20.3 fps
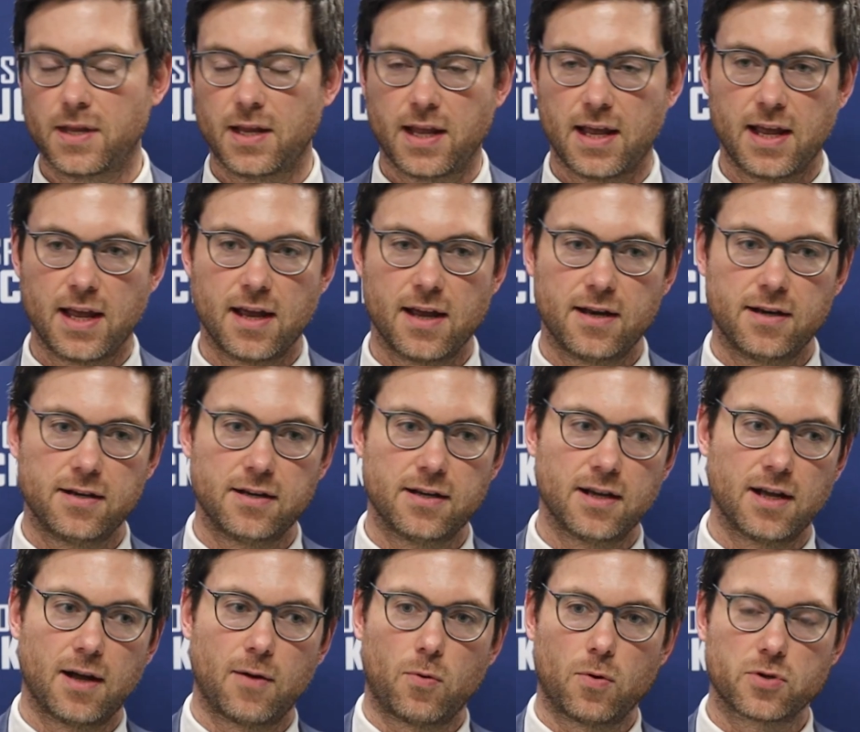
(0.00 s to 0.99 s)
And
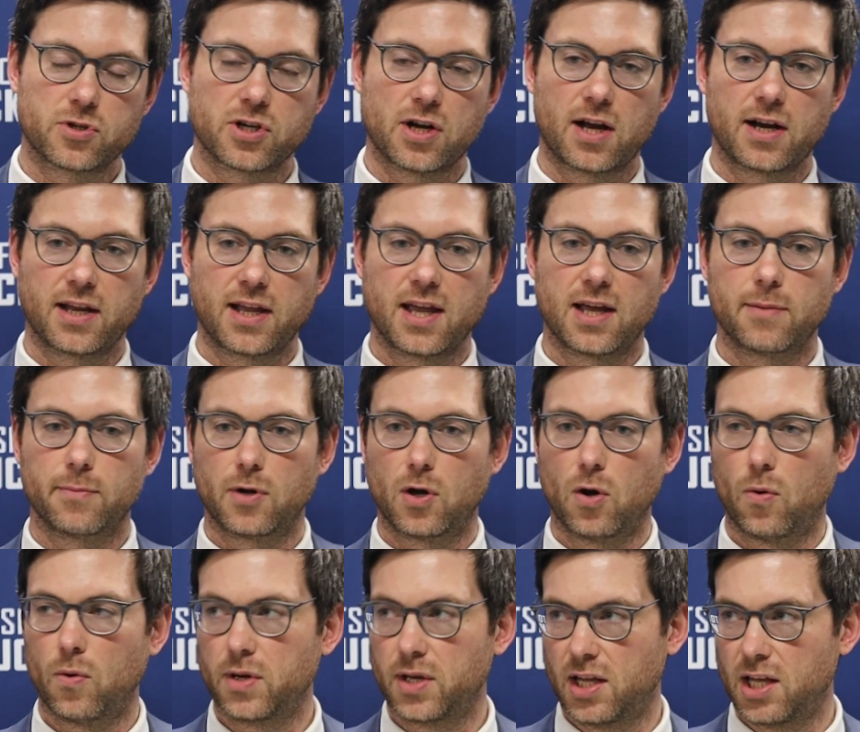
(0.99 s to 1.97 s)
we'll try to get him
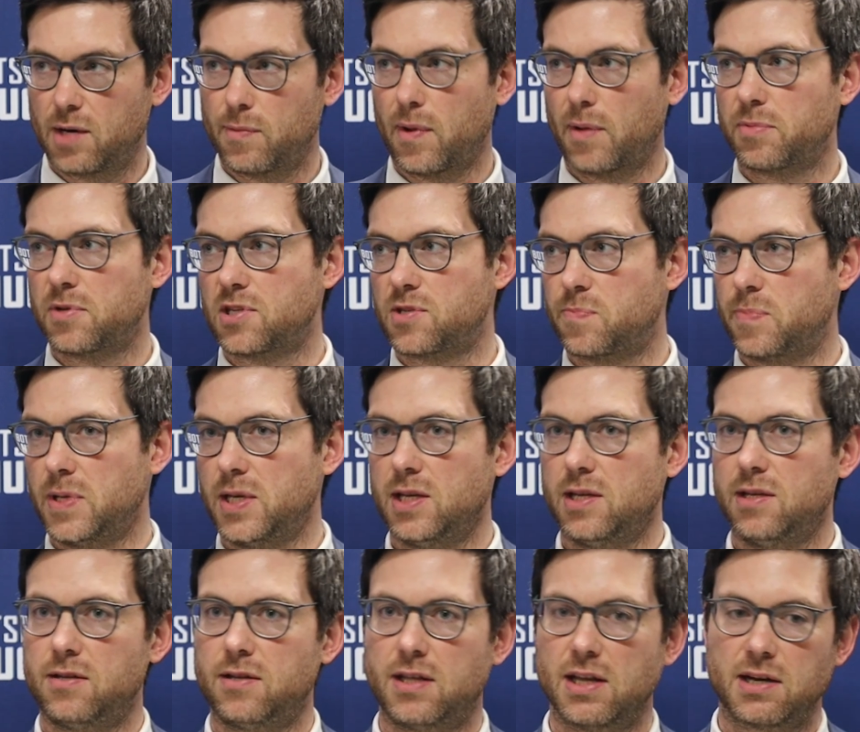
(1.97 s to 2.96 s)
going, get him up to
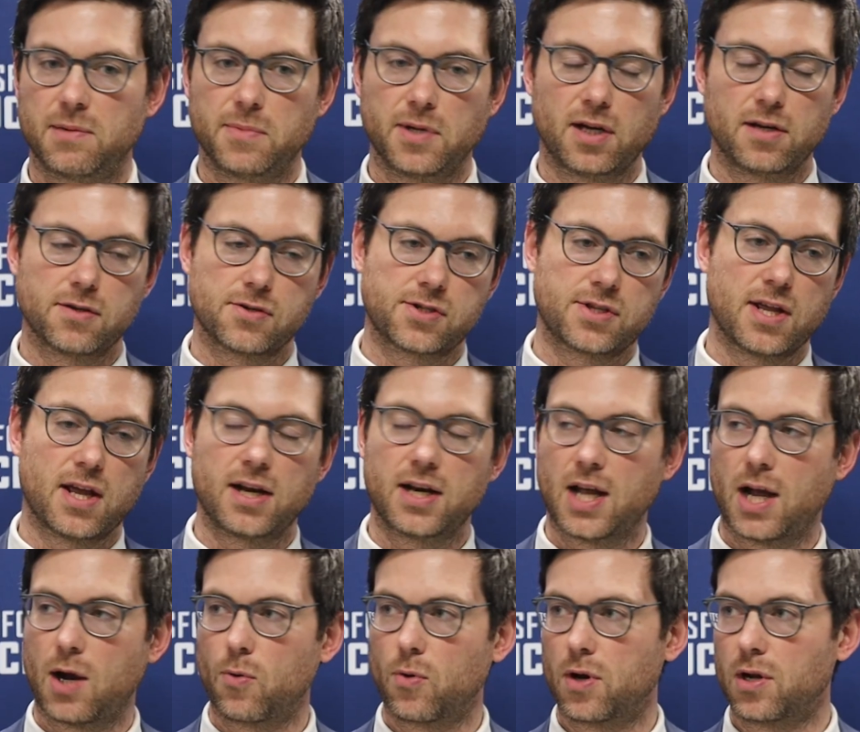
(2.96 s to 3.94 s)
speed, get him to understand
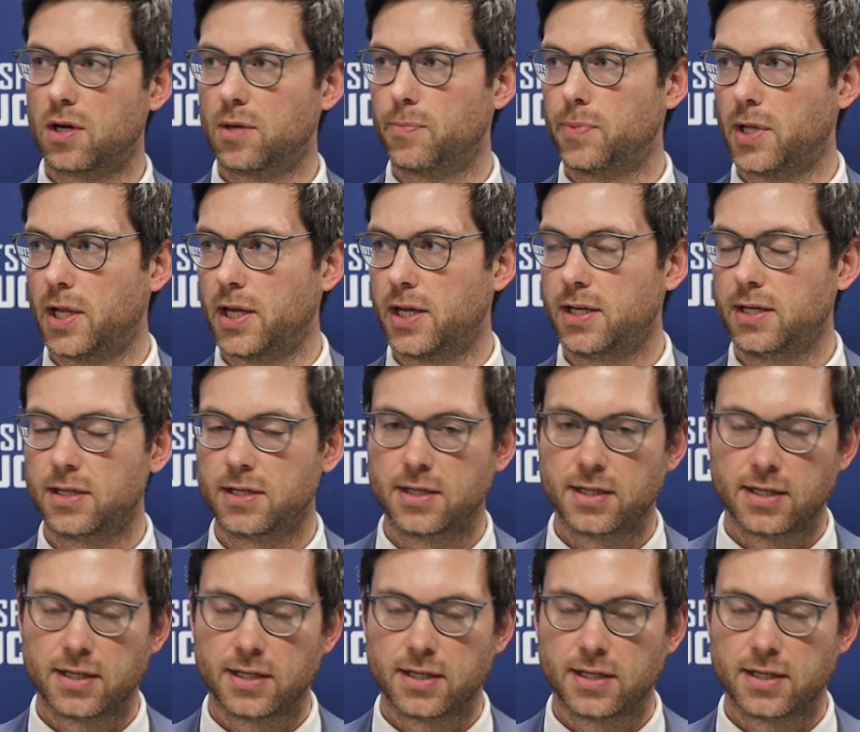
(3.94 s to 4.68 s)
how we're going to play.